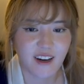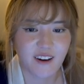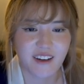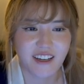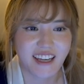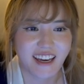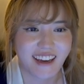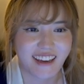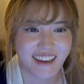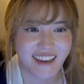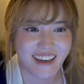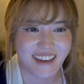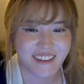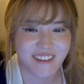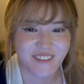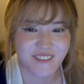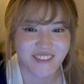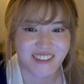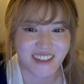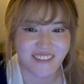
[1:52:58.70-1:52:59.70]
Okay, yeah,
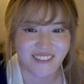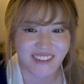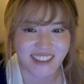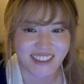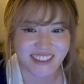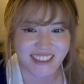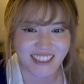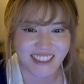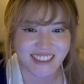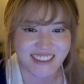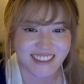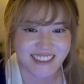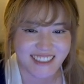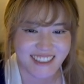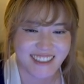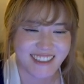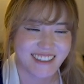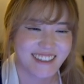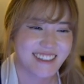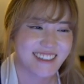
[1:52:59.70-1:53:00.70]
you've definitely changed.
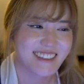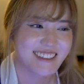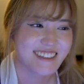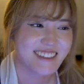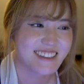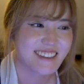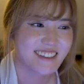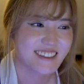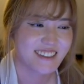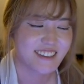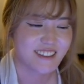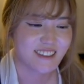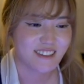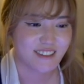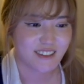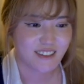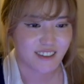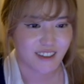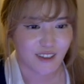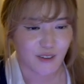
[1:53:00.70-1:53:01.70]

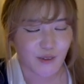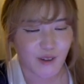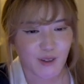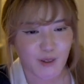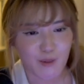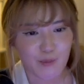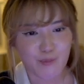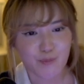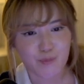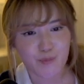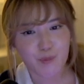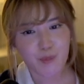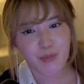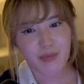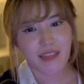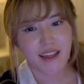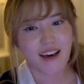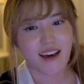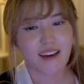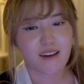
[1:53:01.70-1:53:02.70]
Well,
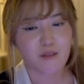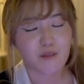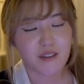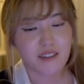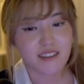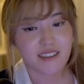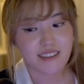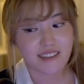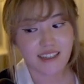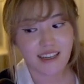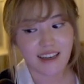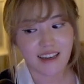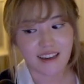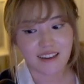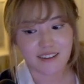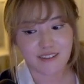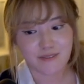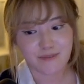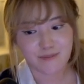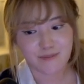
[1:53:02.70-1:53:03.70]
I will say,